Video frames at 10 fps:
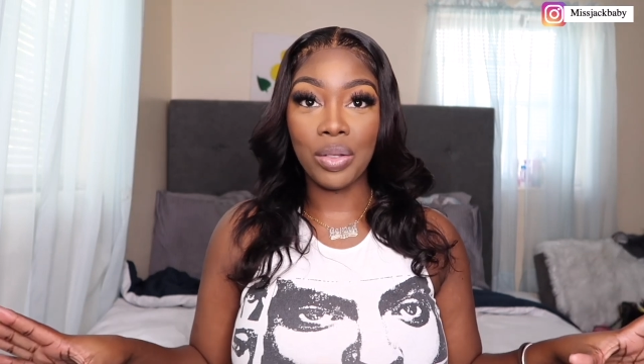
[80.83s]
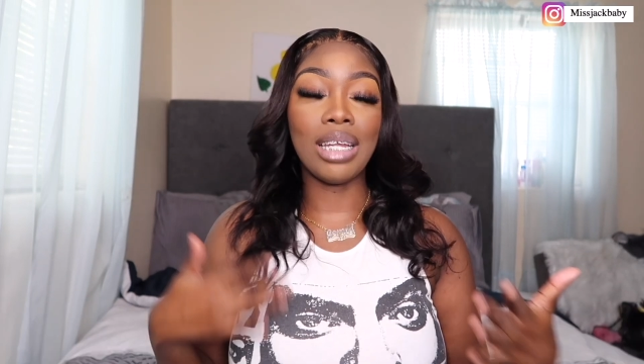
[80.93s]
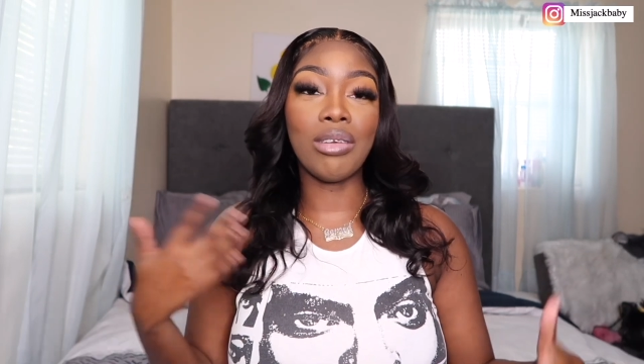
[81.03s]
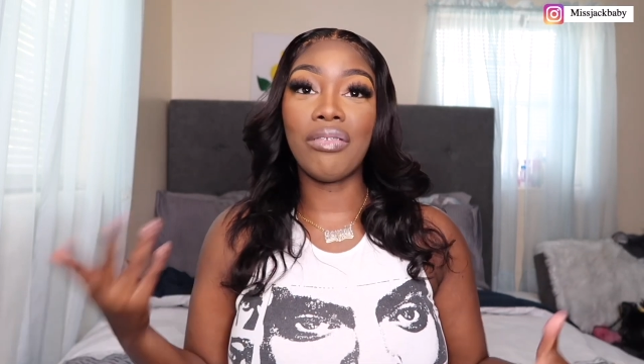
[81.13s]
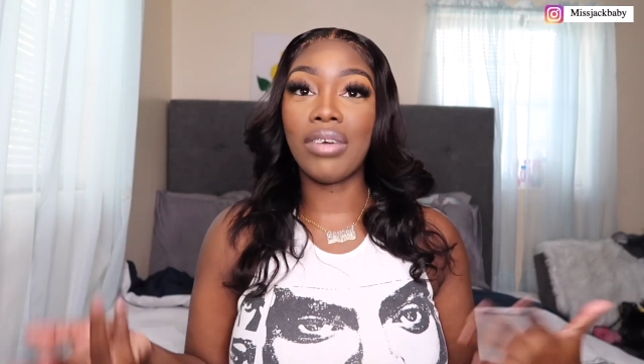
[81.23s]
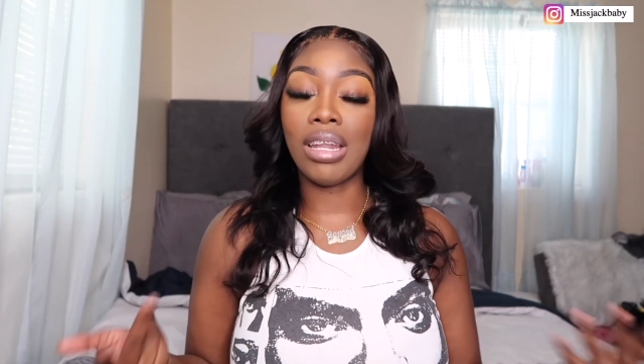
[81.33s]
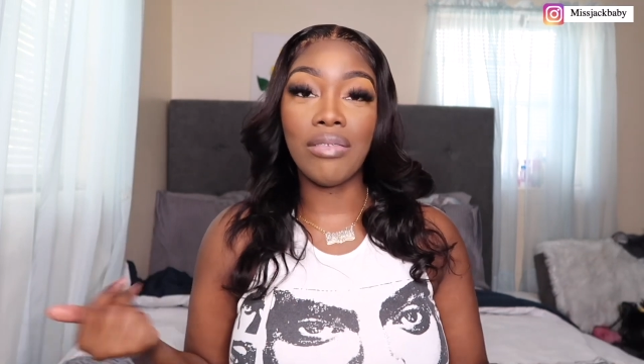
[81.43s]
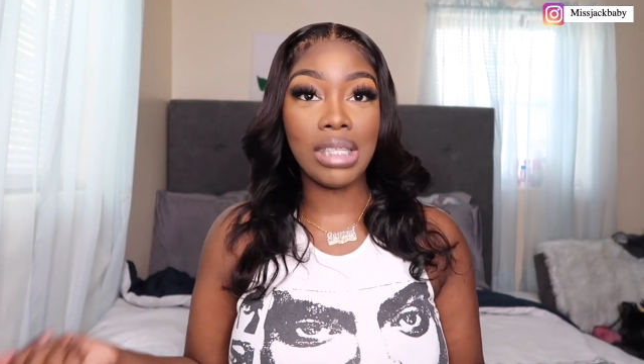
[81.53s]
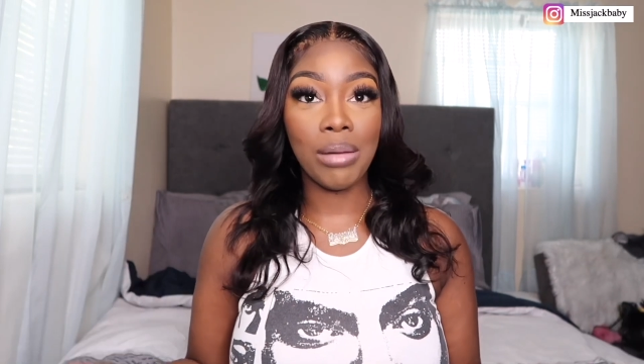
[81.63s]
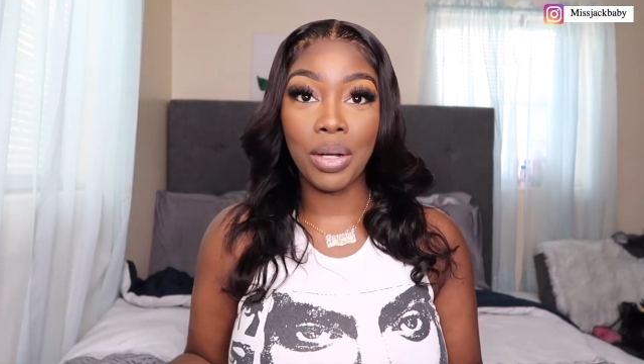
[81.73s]
Get notified
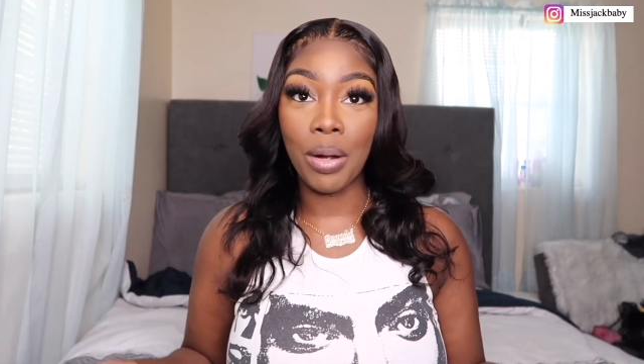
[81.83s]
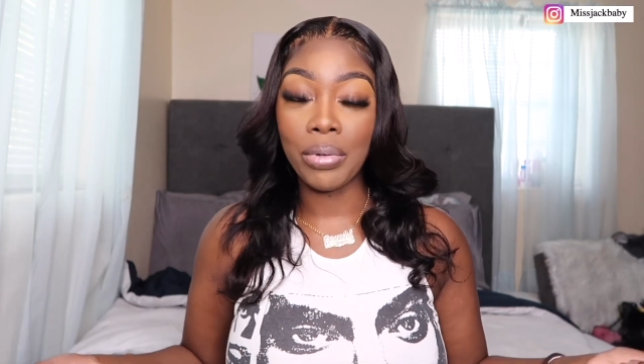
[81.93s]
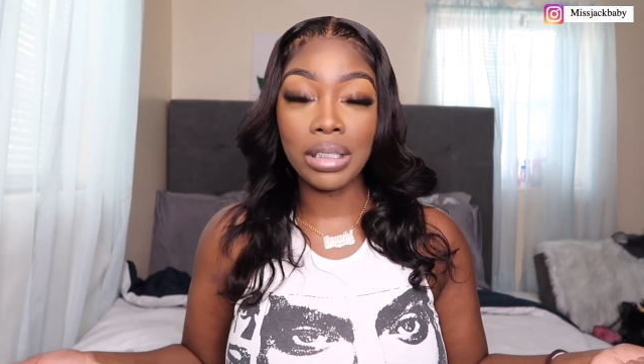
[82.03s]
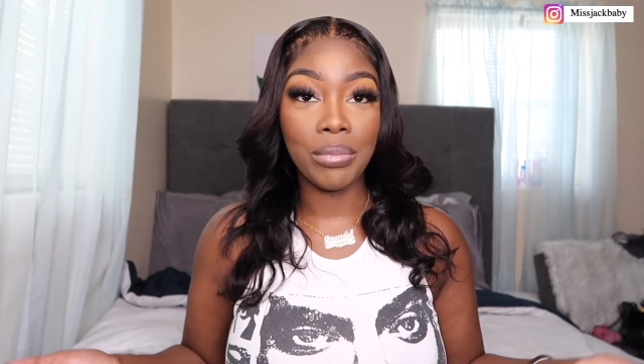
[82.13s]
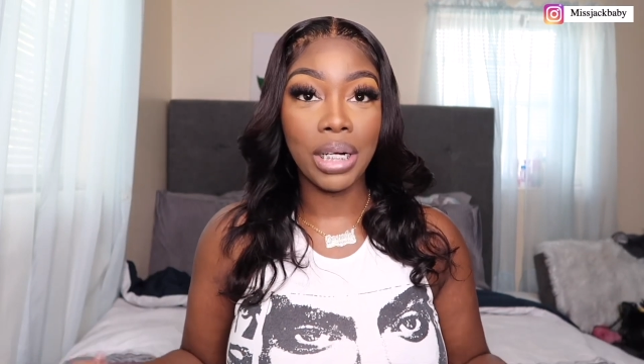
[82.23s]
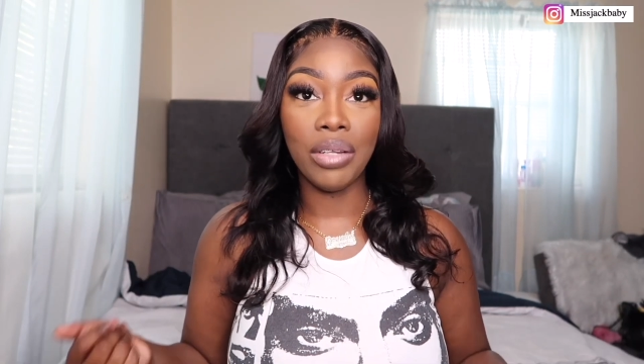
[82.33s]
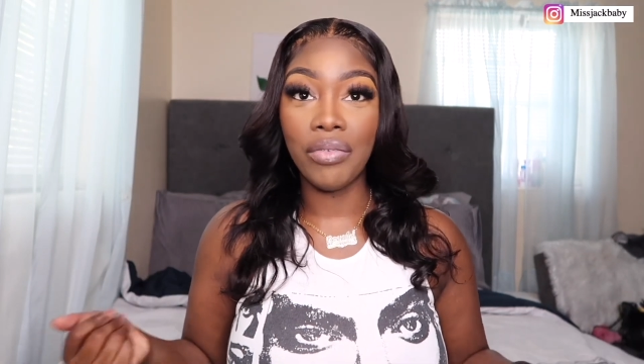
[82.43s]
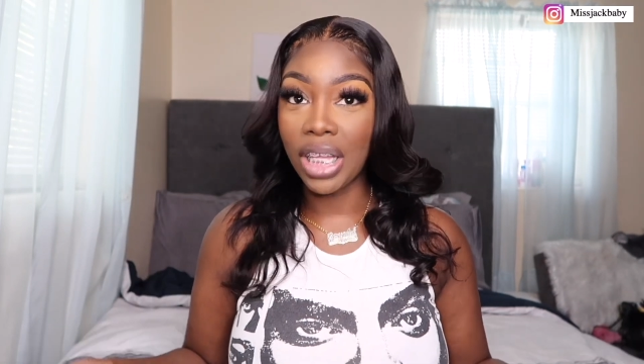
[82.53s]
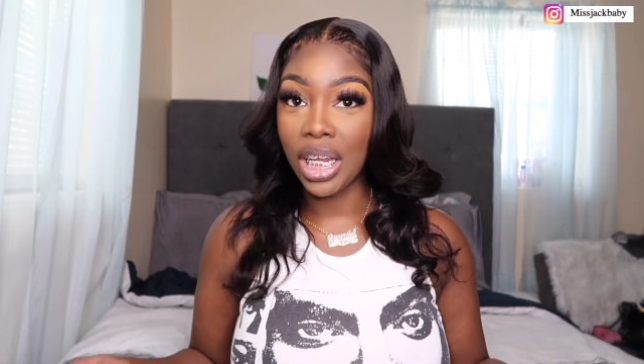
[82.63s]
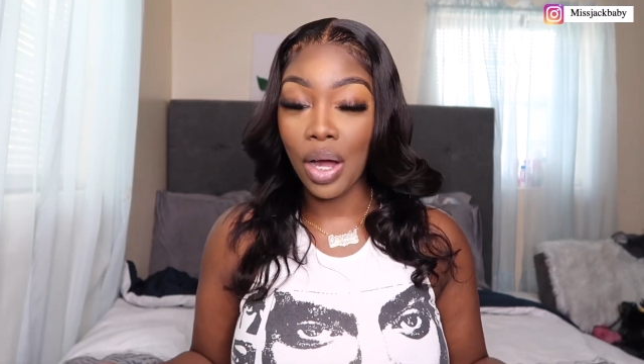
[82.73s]
every time your girl posts a brand new
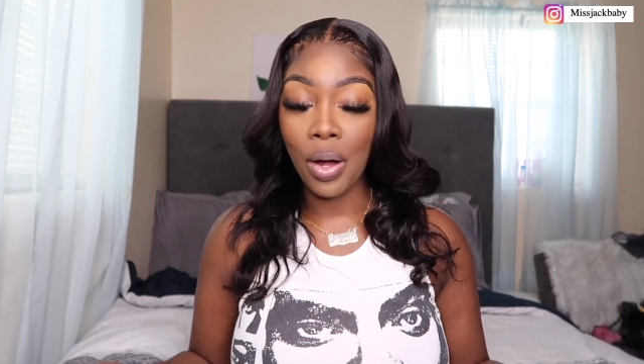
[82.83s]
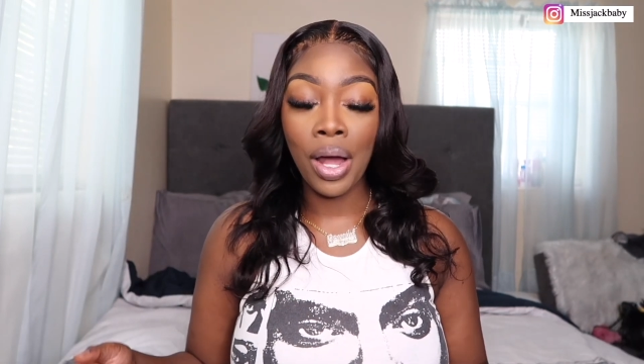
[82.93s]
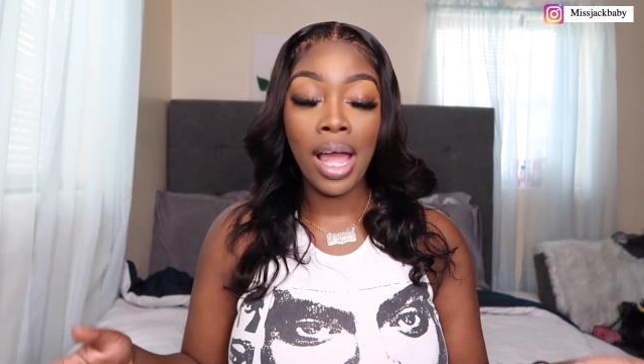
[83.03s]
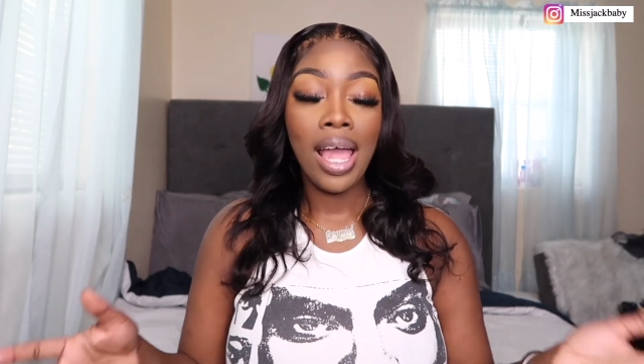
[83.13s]
video.